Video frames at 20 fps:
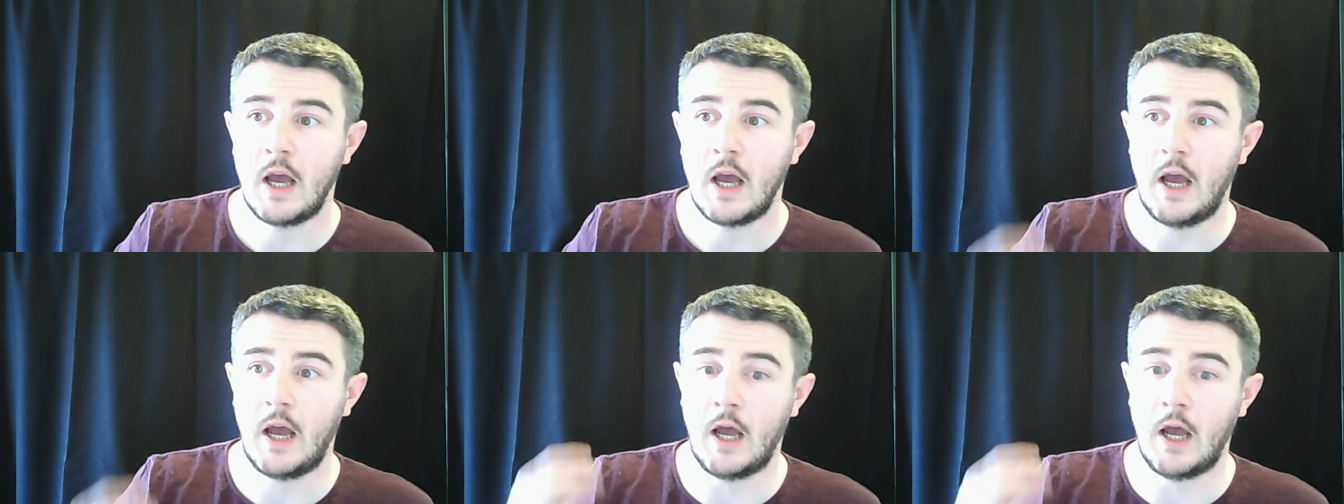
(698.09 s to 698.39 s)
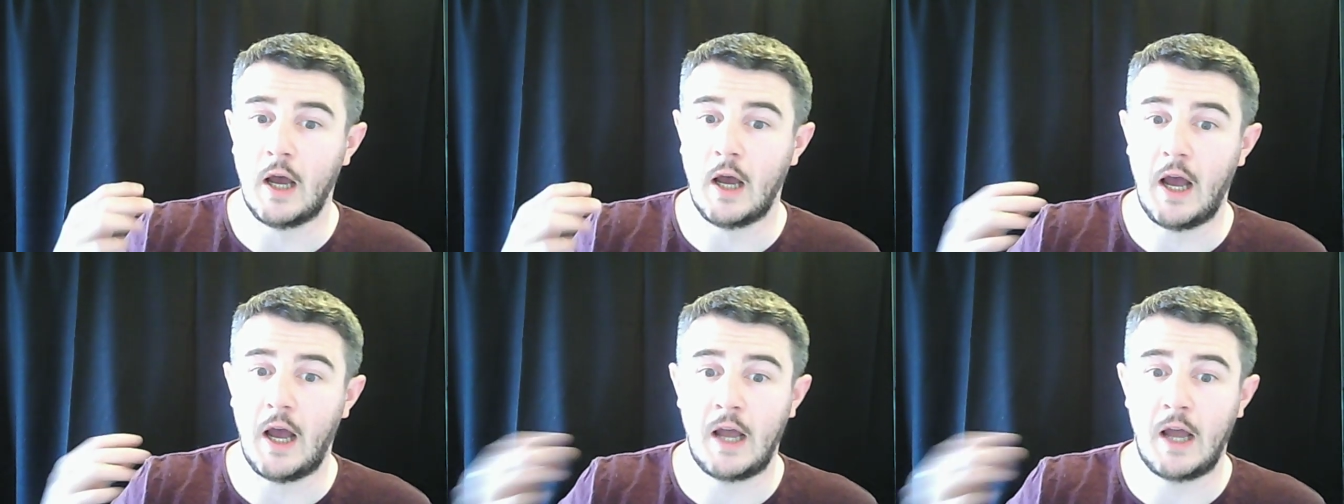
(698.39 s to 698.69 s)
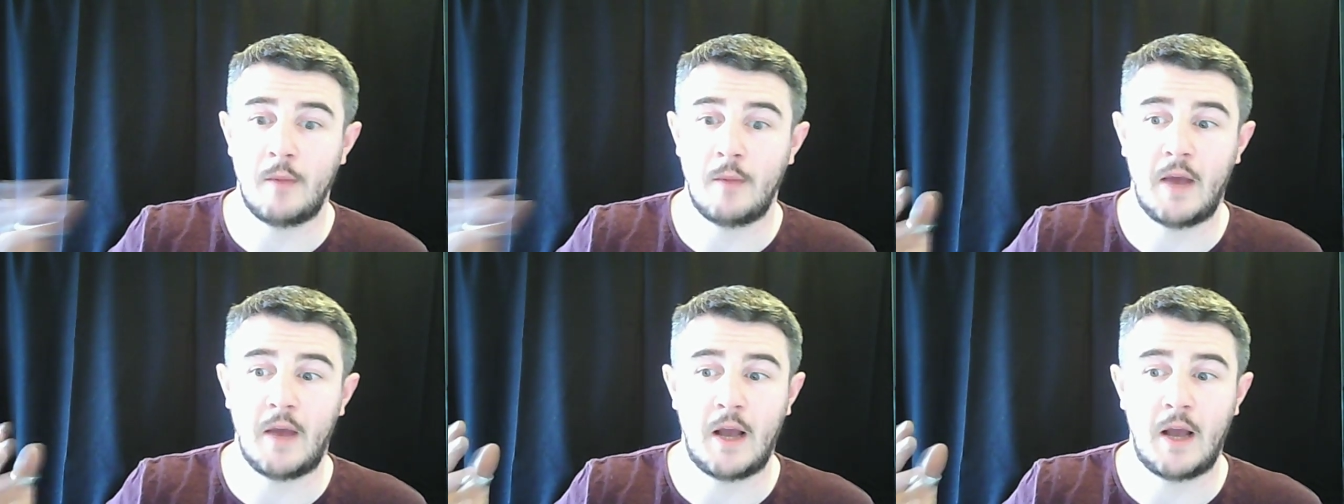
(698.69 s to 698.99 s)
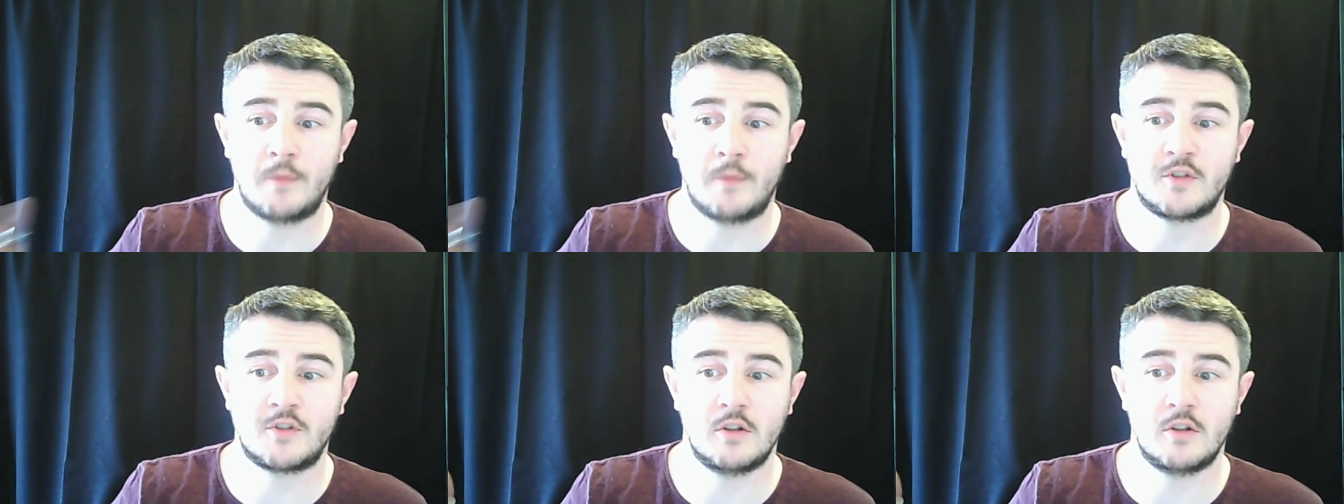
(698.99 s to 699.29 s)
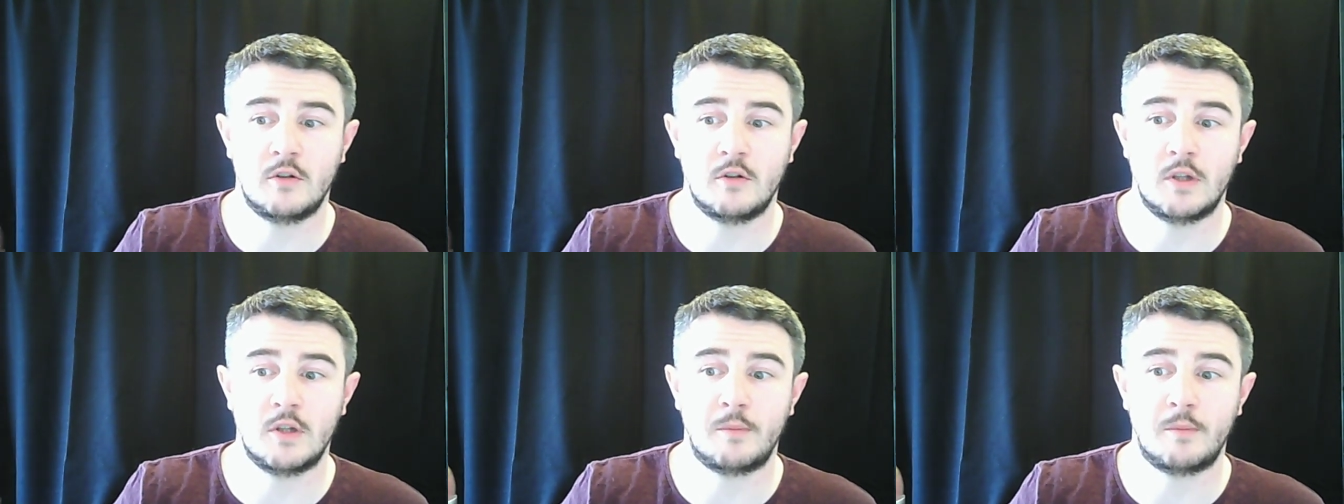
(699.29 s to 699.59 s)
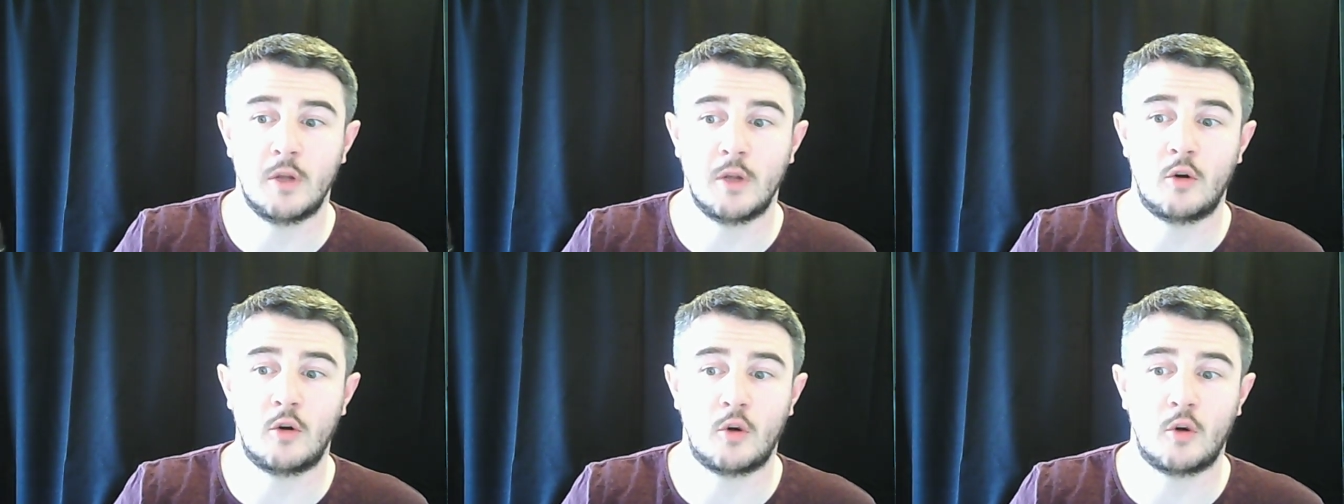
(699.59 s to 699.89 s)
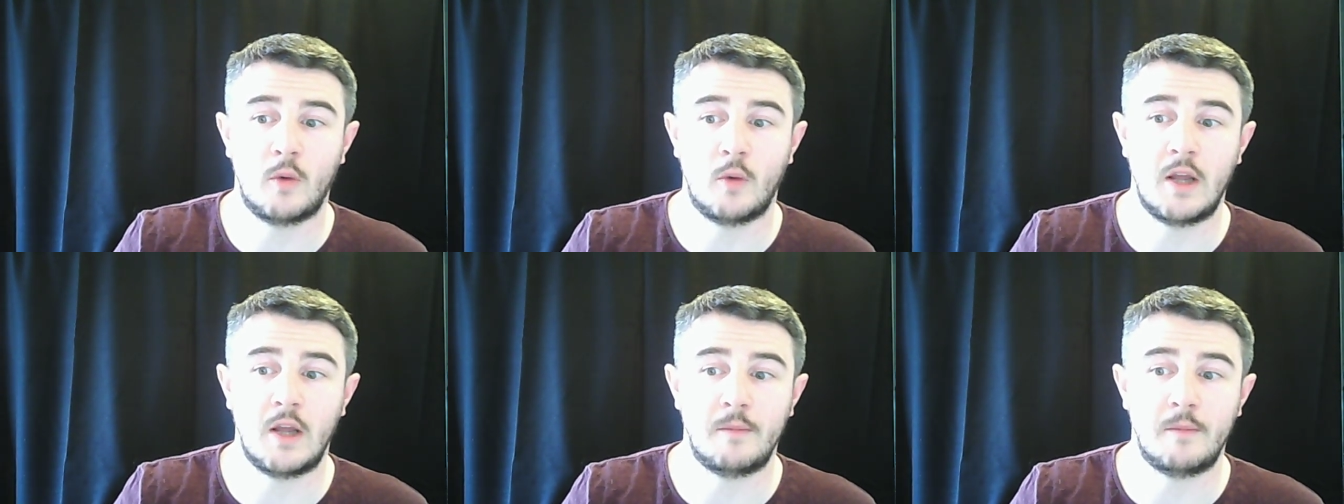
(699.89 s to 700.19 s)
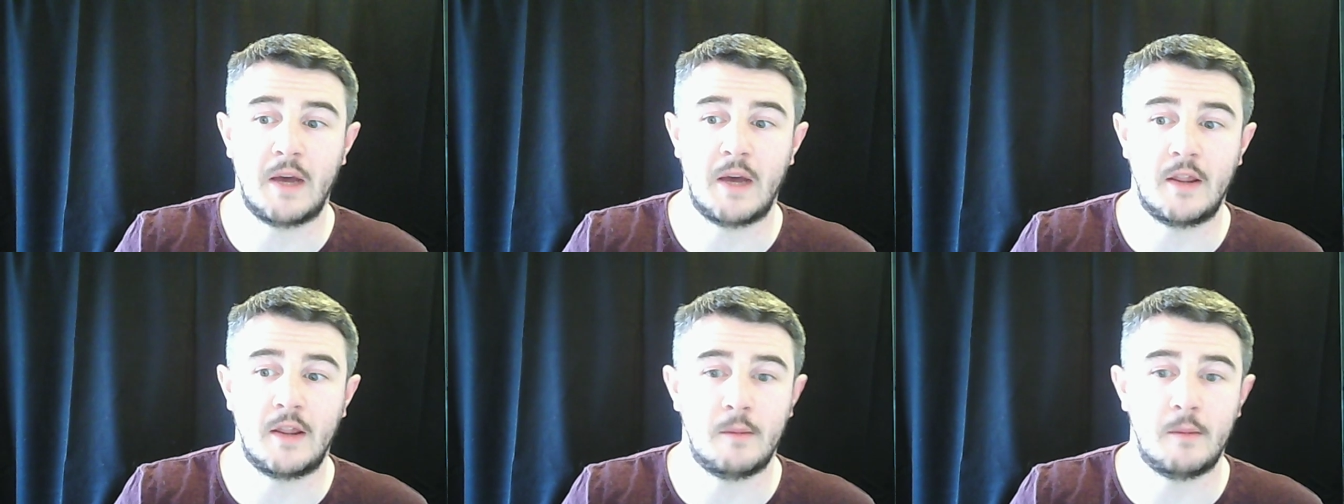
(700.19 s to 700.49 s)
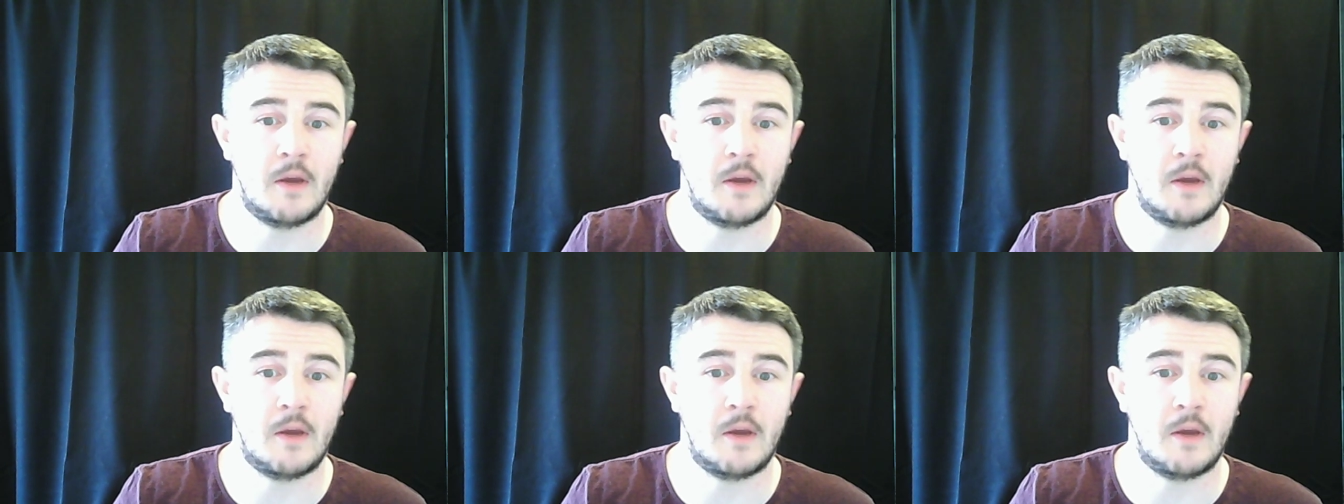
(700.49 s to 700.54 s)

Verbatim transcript: Uh, I am absolutely blown away by the